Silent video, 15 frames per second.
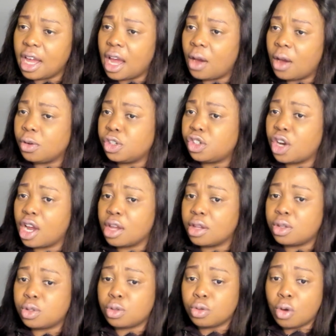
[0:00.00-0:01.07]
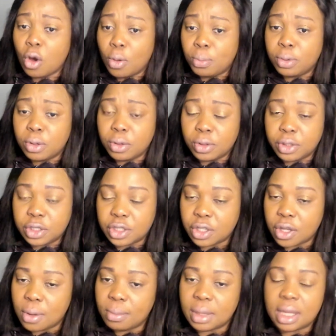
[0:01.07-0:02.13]
I'll try to upload
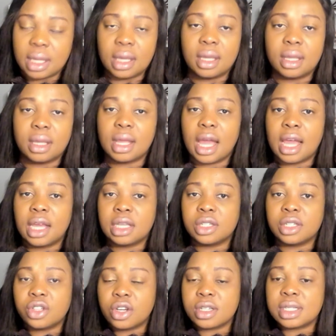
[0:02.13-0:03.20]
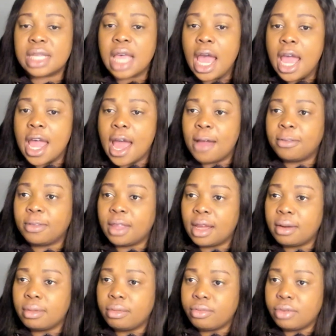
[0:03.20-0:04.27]
something, and just
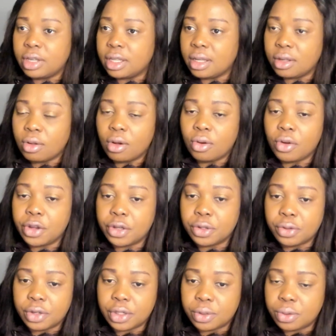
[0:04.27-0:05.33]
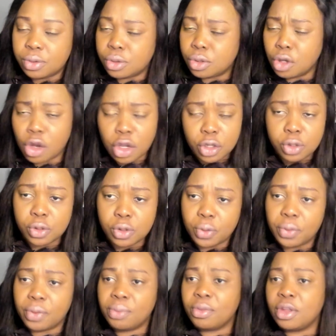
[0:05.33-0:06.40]
after reading or going through
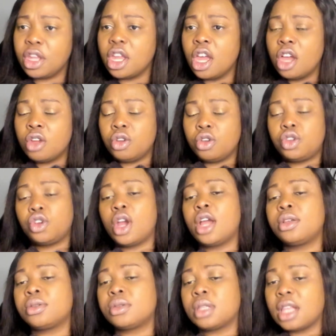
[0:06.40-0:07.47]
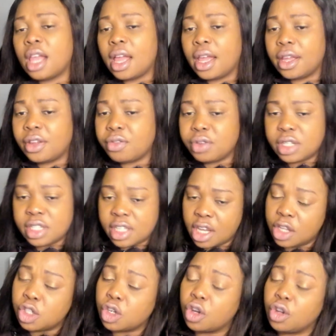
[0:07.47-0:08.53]
with me, you try to
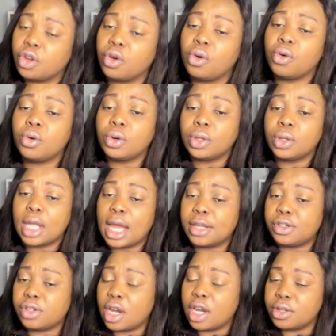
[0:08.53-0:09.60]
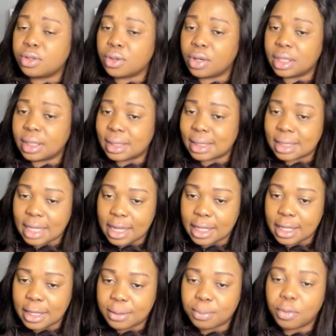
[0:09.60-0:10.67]
research on your own and try to
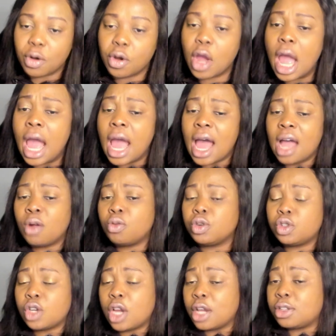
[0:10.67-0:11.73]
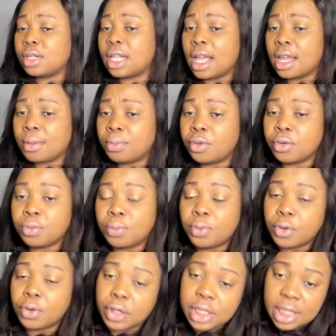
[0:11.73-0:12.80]
understand it more, and we'll try to build
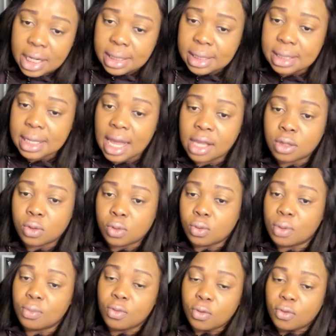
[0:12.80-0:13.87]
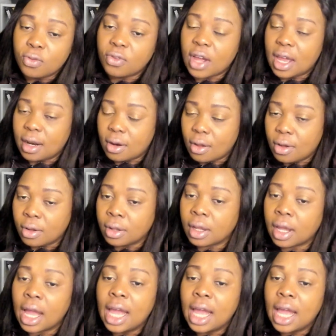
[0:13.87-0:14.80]
projects as we move along.